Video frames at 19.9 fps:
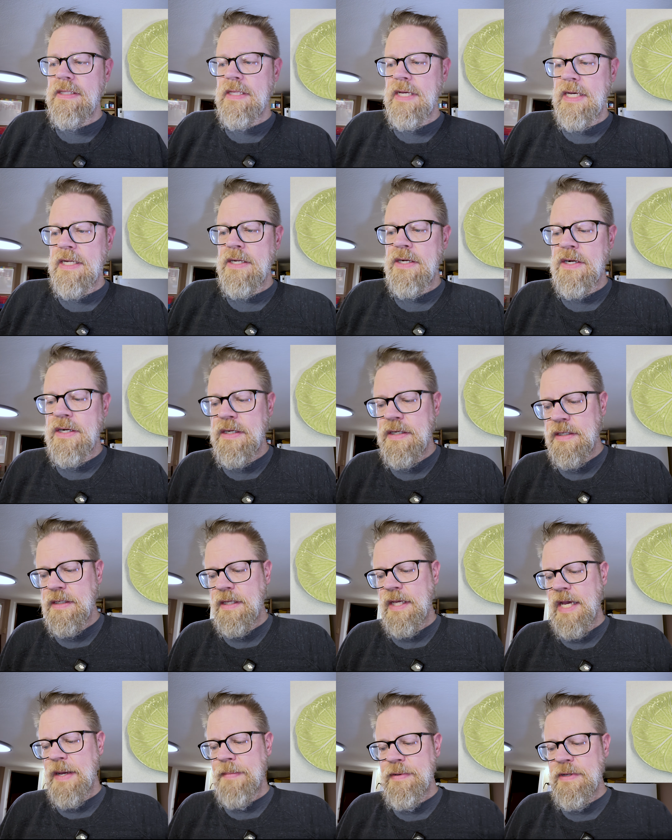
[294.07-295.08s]
that are
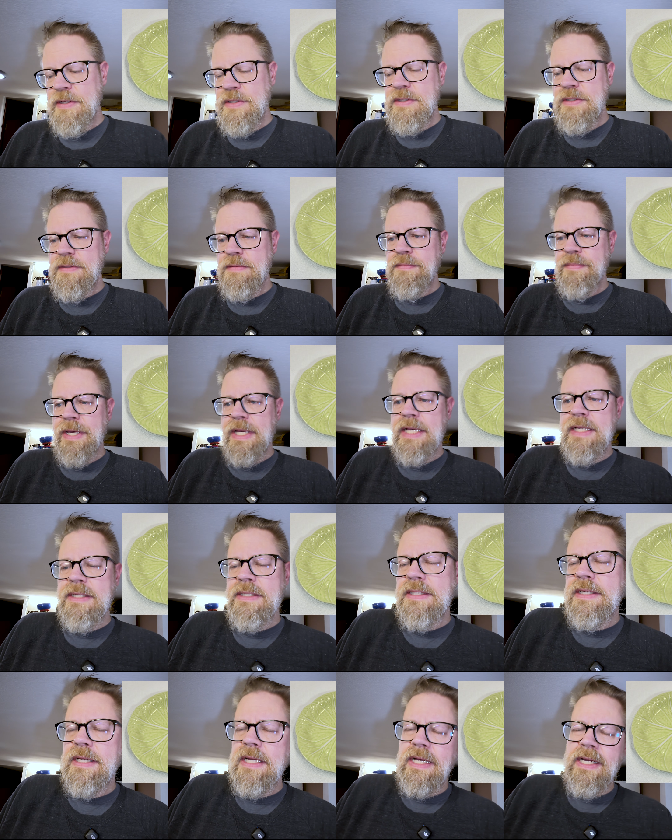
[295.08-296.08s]
cabbage
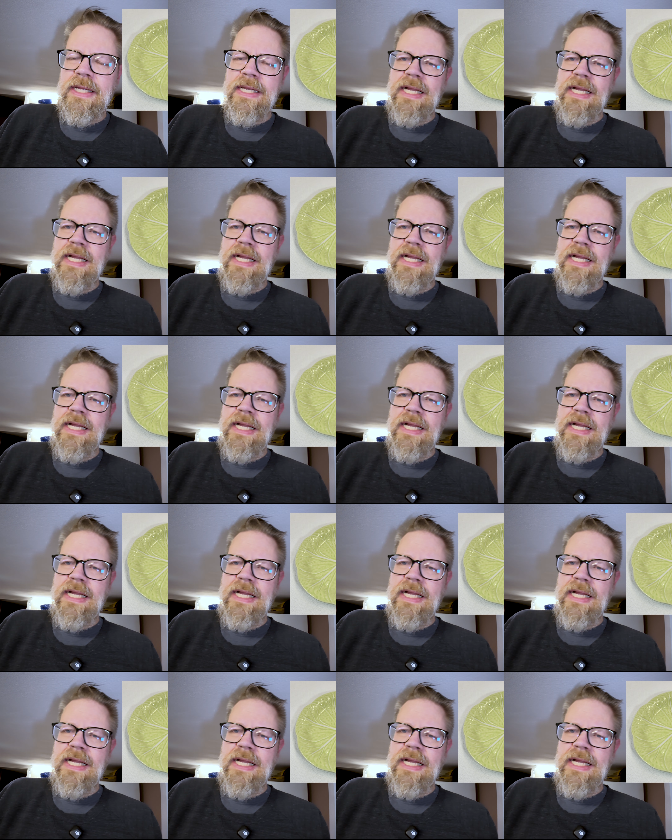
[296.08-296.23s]
based.